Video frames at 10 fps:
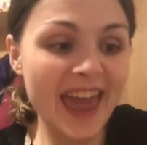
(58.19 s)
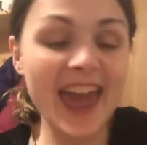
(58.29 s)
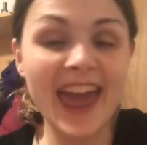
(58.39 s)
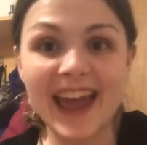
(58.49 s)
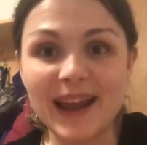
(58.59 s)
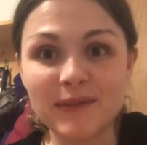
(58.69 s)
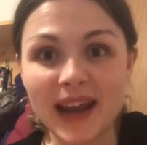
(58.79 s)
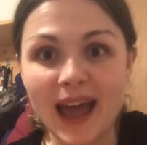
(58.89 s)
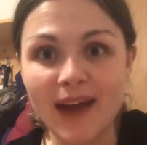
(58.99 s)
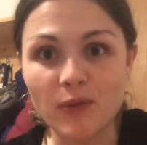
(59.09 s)
And I'm
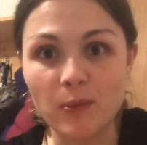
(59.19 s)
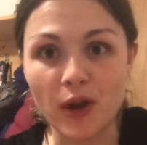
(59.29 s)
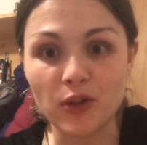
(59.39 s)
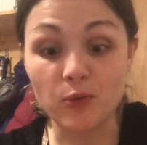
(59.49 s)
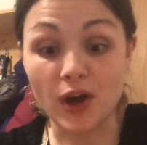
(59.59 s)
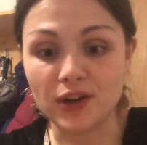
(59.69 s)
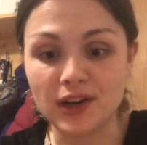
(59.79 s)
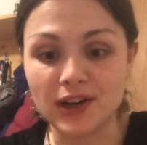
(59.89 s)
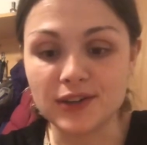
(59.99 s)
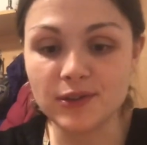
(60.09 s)
gonna have a bottle of water
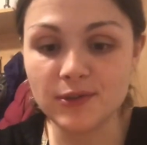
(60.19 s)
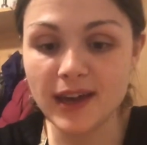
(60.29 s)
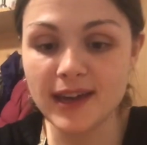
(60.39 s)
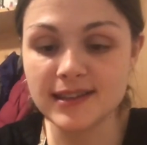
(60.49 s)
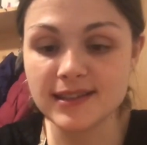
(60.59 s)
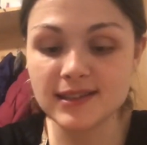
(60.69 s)
here to you guys.